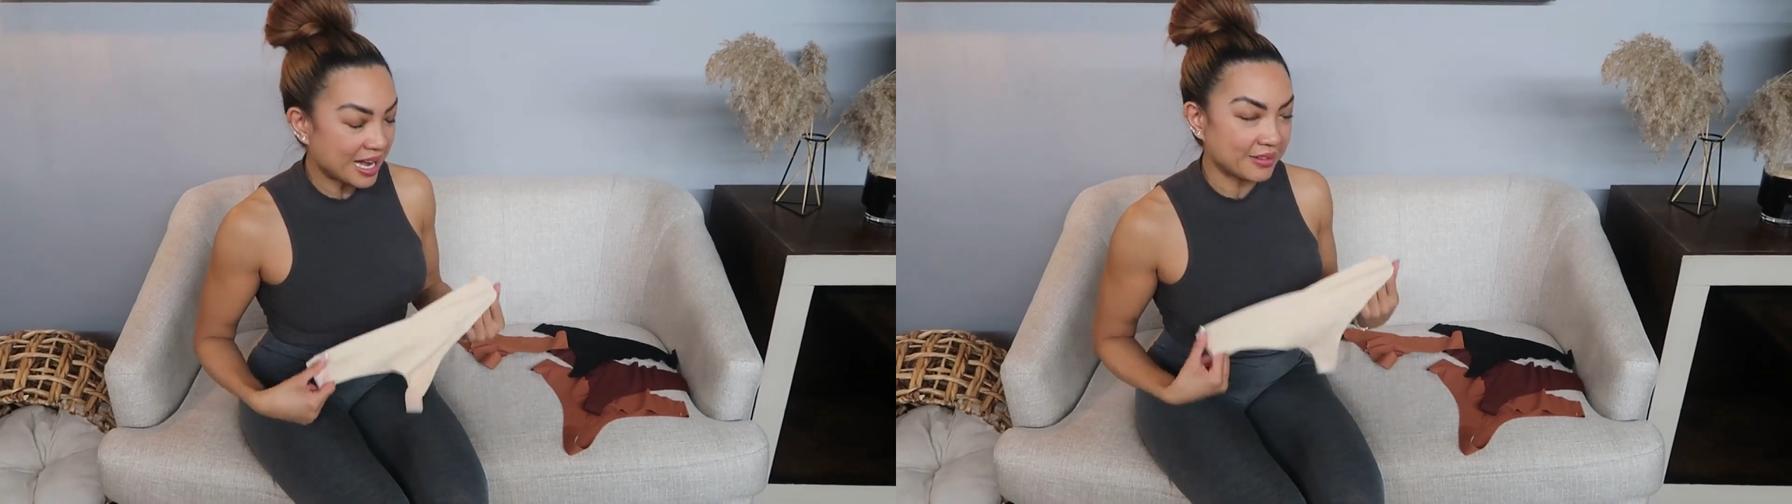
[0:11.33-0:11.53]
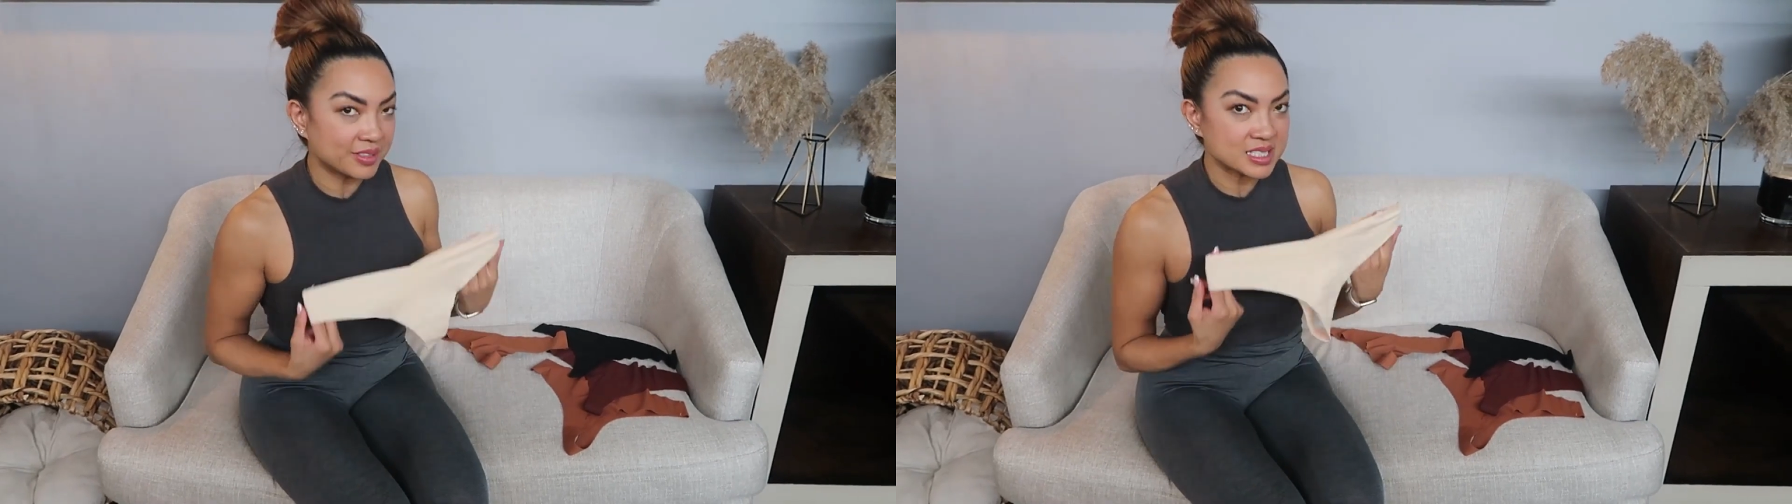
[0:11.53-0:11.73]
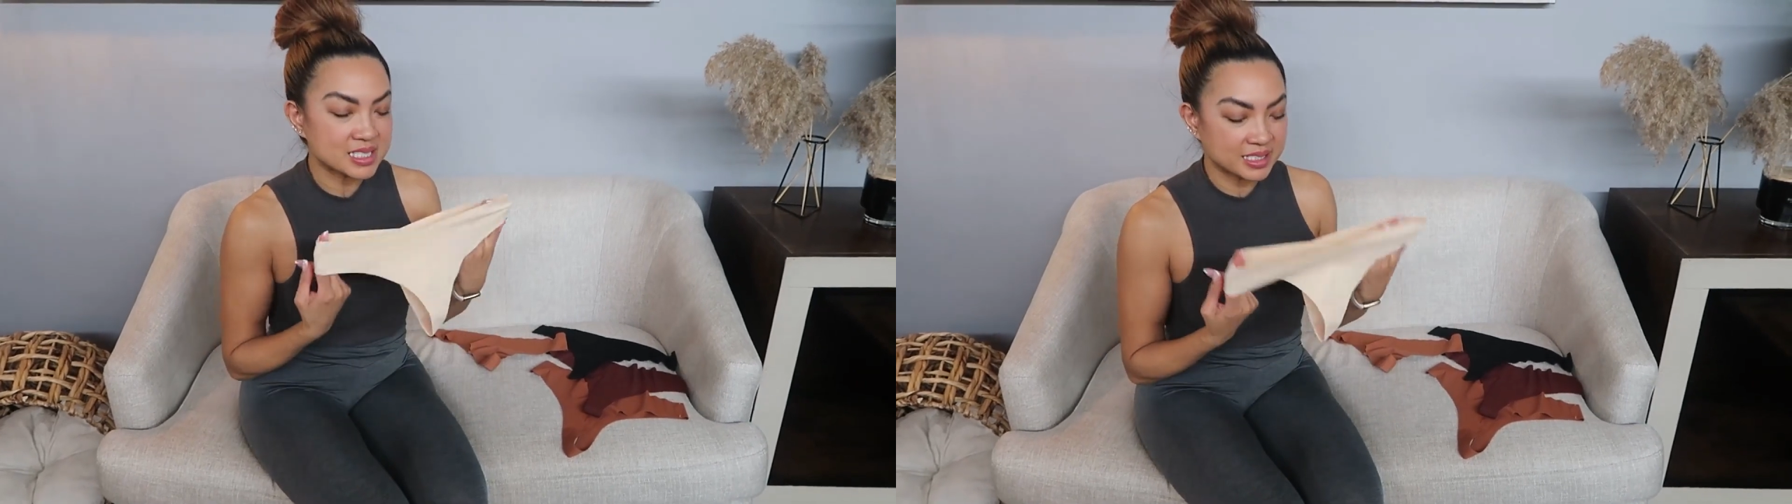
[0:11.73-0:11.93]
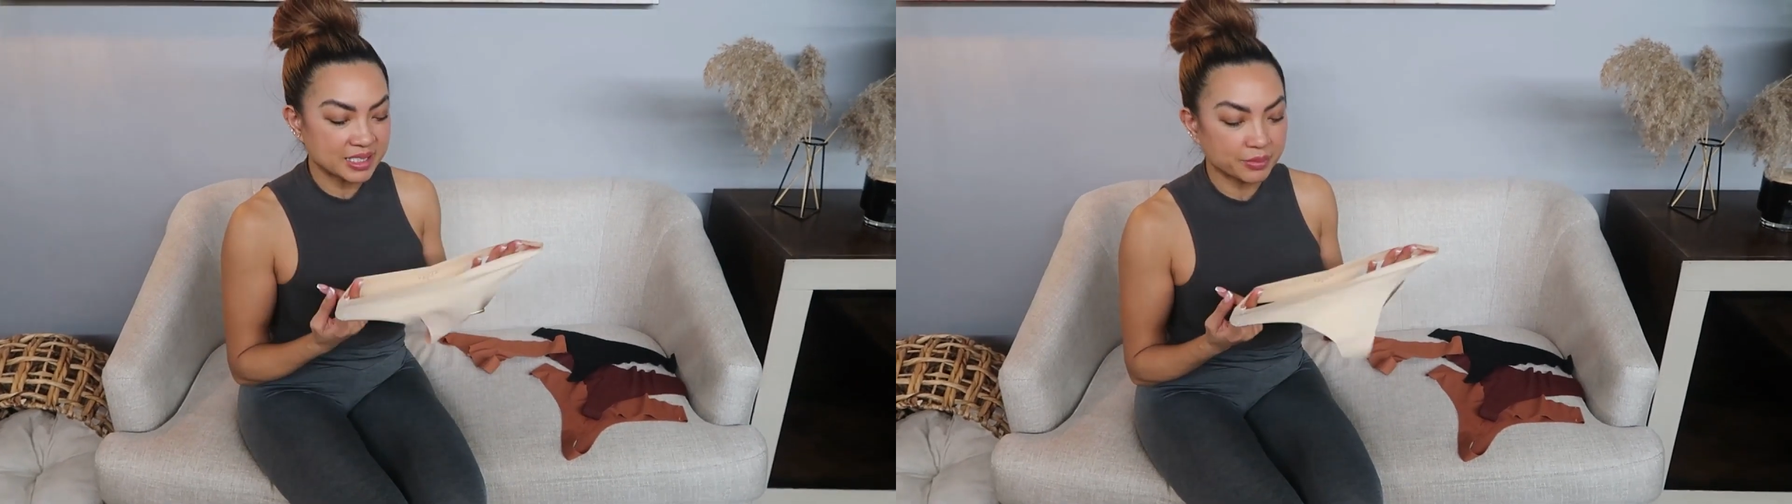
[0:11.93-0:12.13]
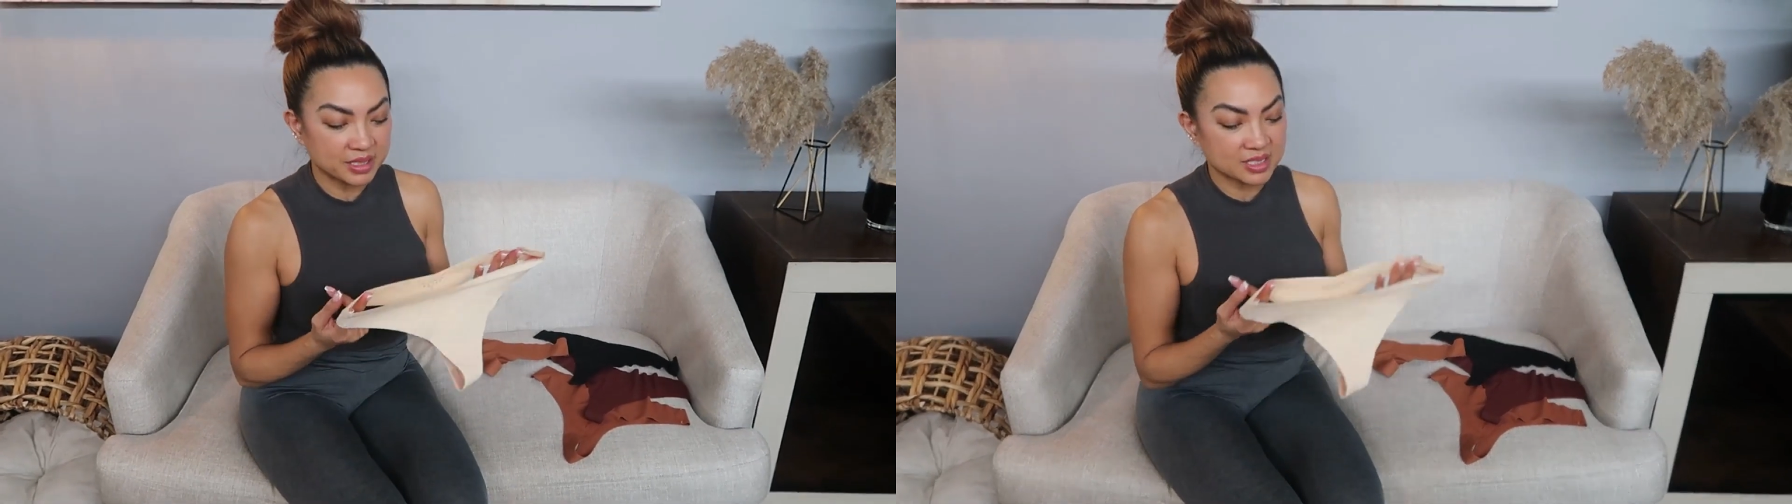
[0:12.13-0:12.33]
have
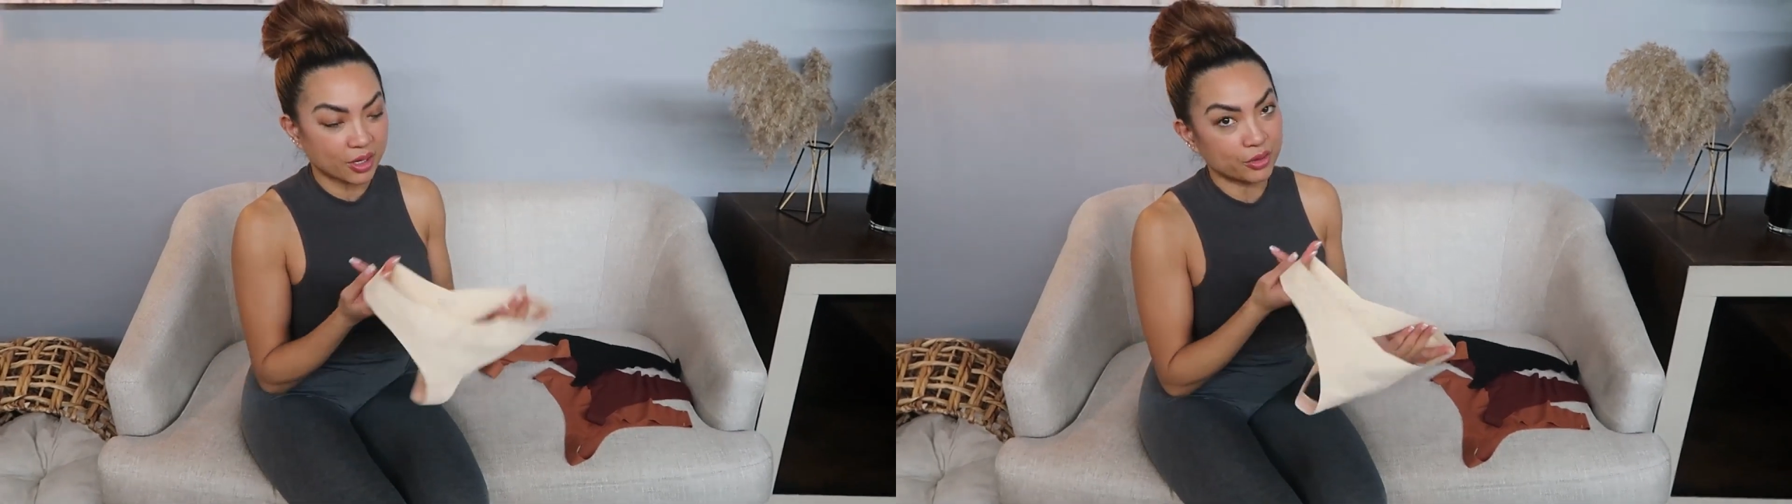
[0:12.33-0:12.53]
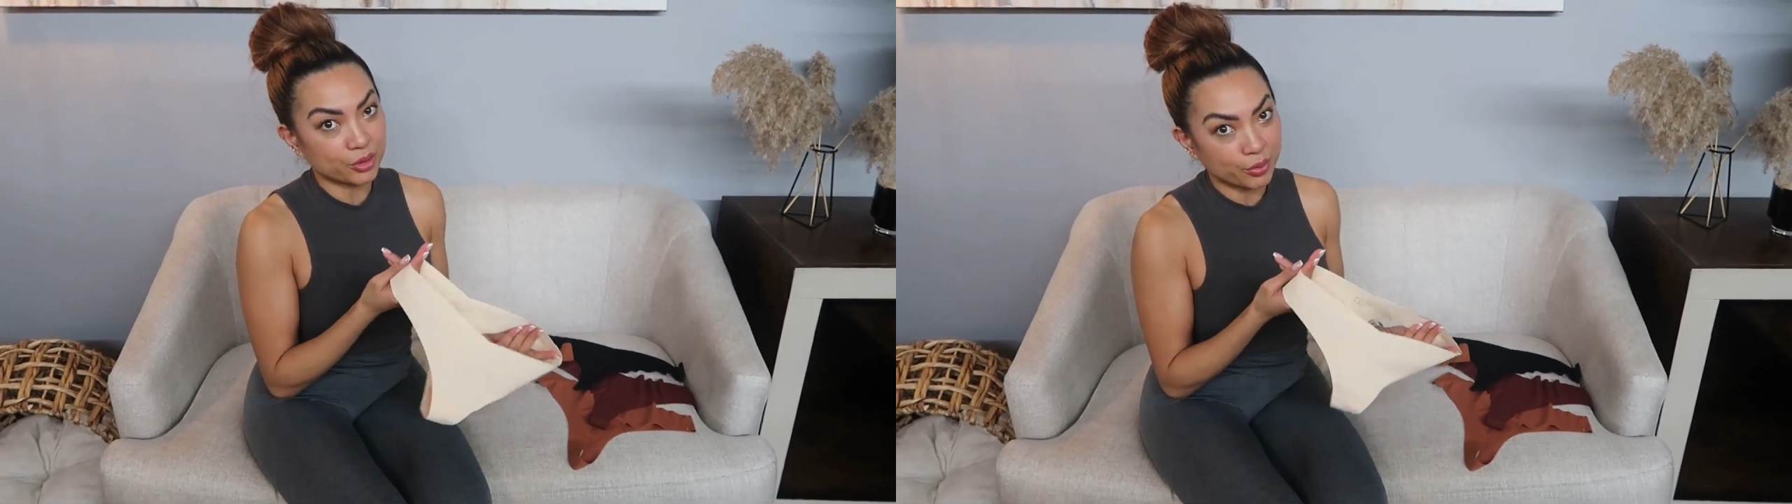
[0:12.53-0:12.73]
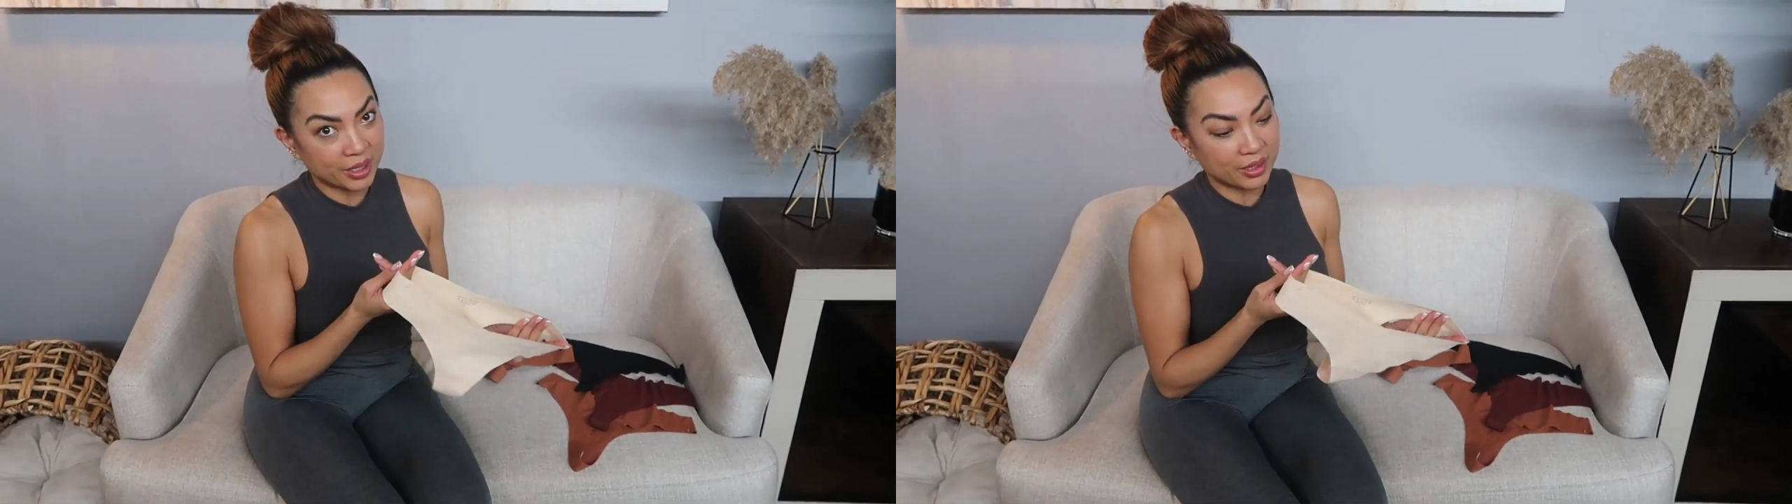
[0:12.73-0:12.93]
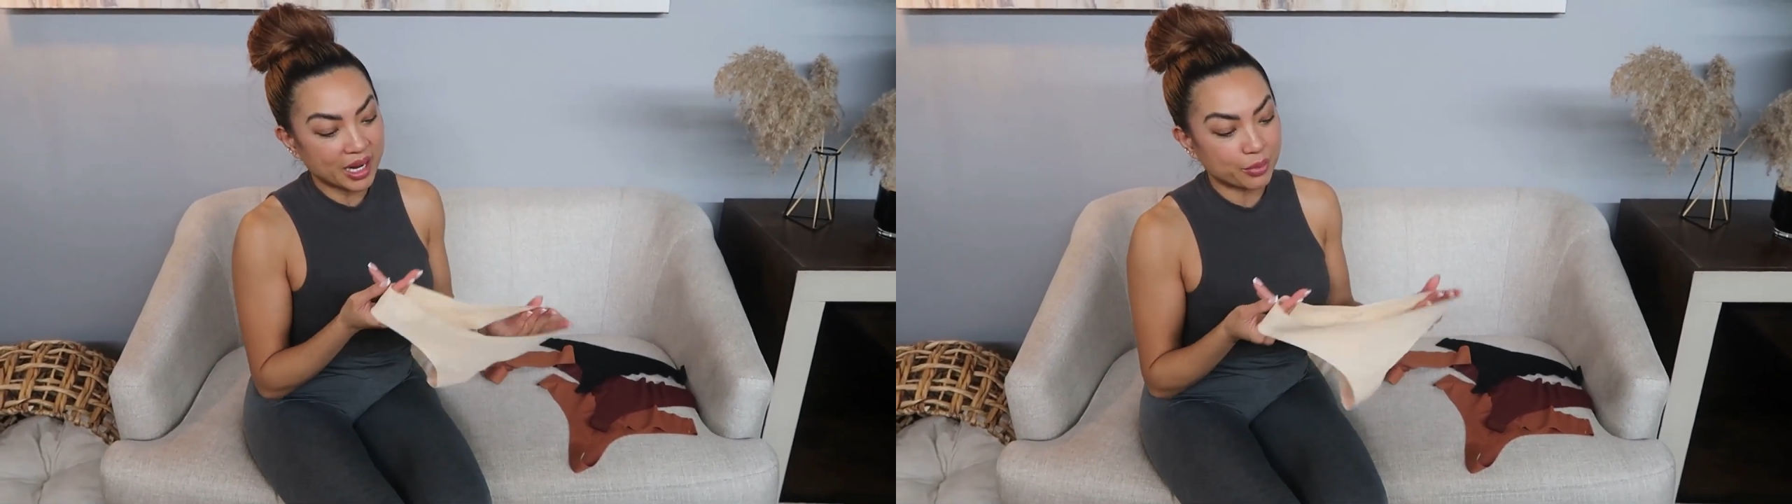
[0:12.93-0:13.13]
seamless underwear.